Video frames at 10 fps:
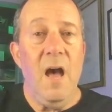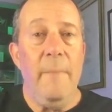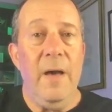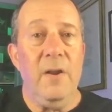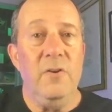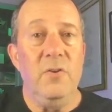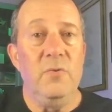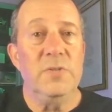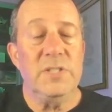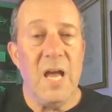about a
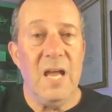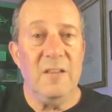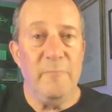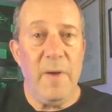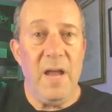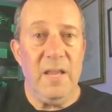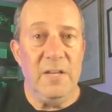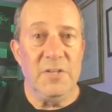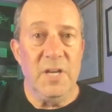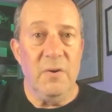new style of body
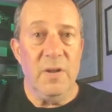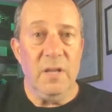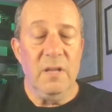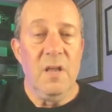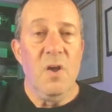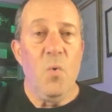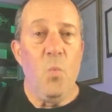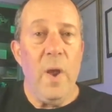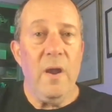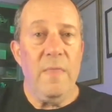engineering
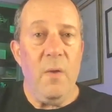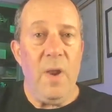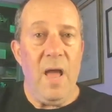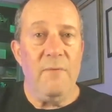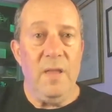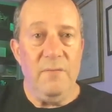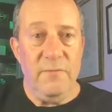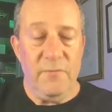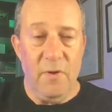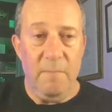where they would have a
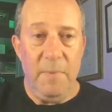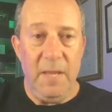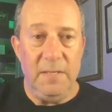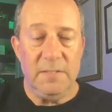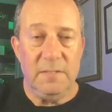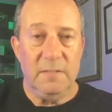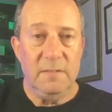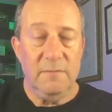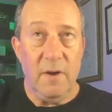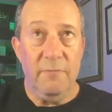front piece,
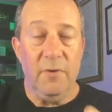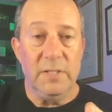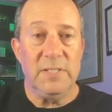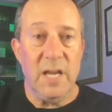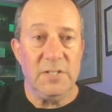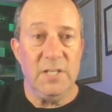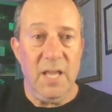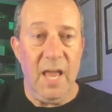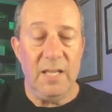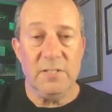a front section
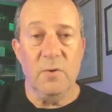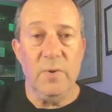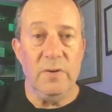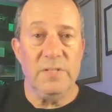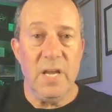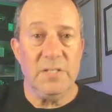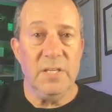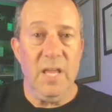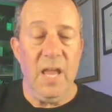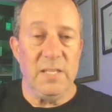cast, a rear section
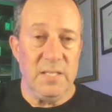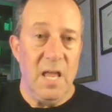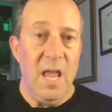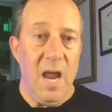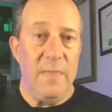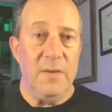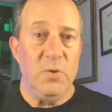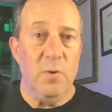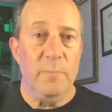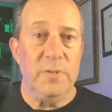cast, and the
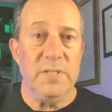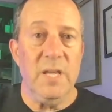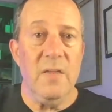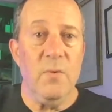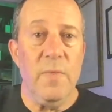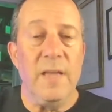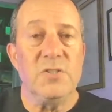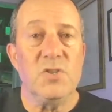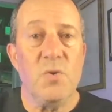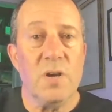two are put together with a
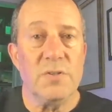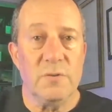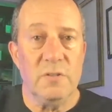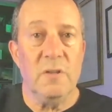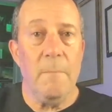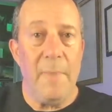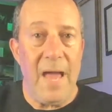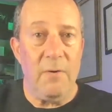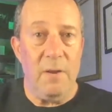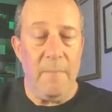structural
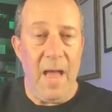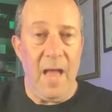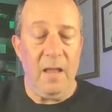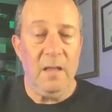battery pack.